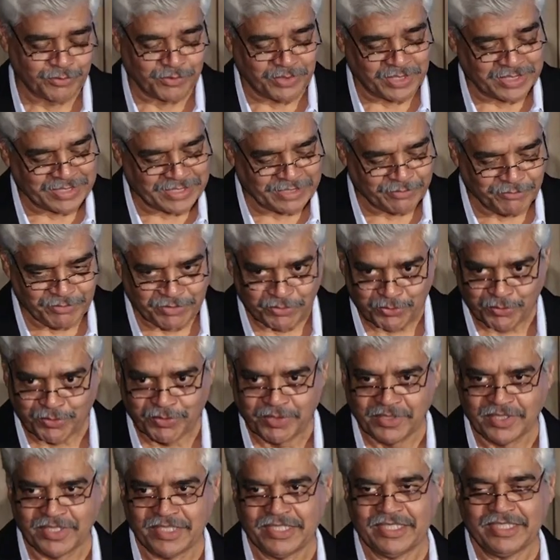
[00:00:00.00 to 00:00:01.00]
So I think we
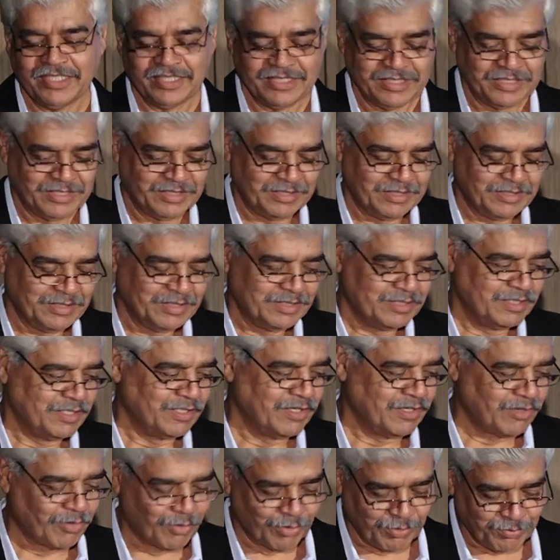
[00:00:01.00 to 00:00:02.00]
should
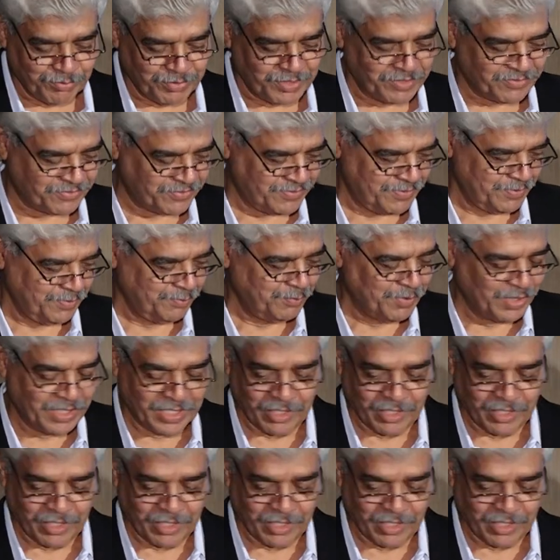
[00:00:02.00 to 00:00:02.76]
always be